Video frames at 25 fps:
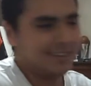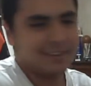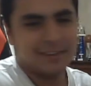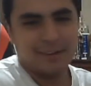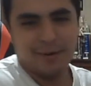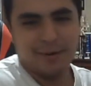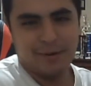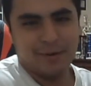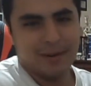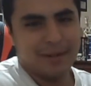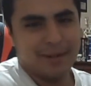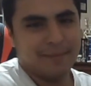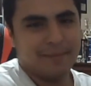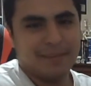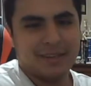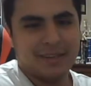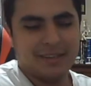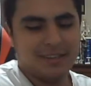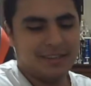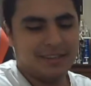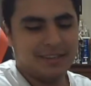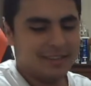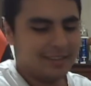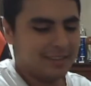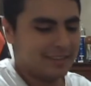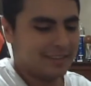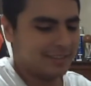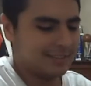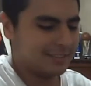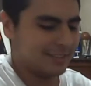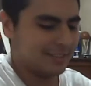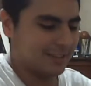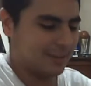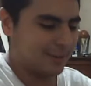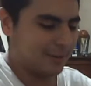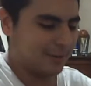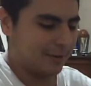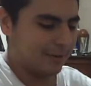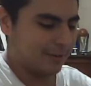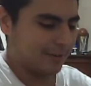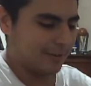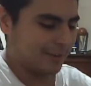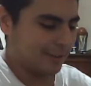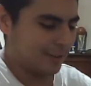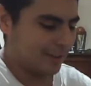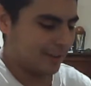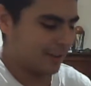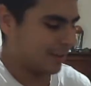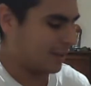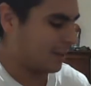you know what I mean? So,
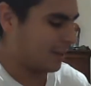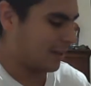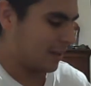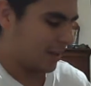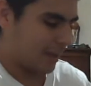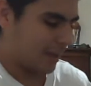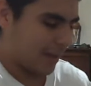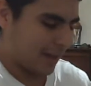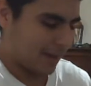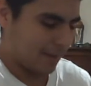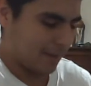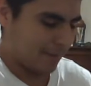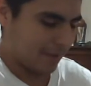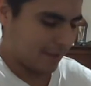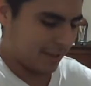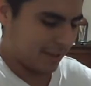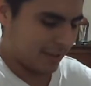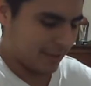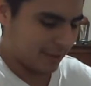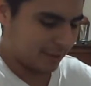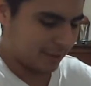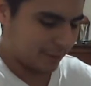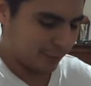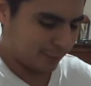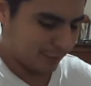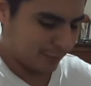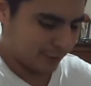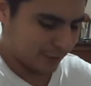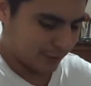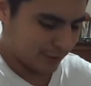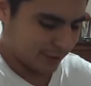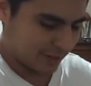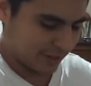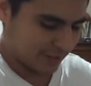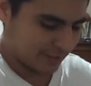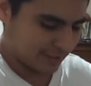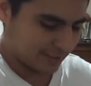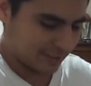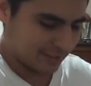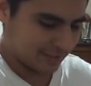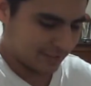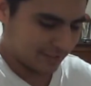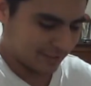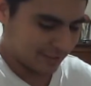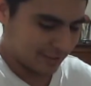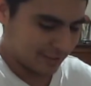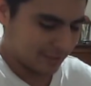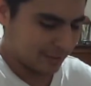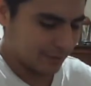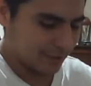hey man, that was a fun track to
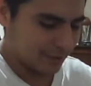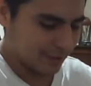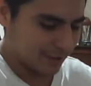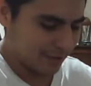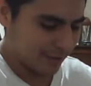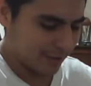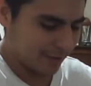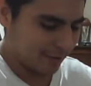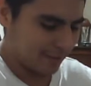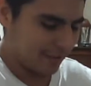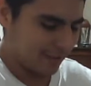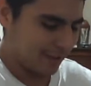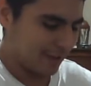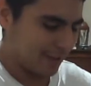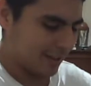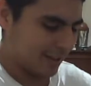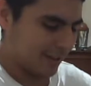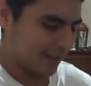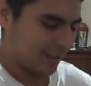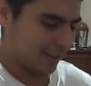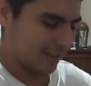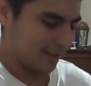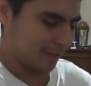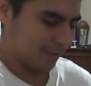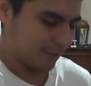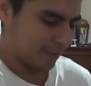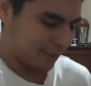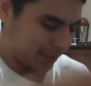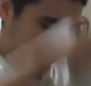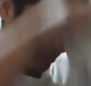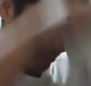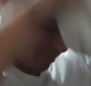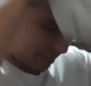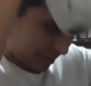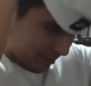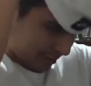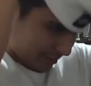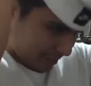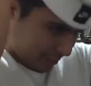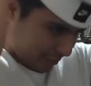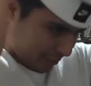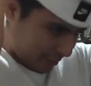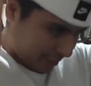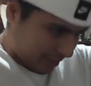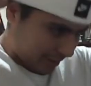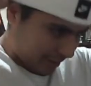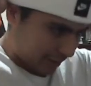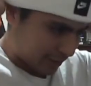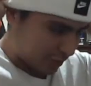listen to. You know, really was. I really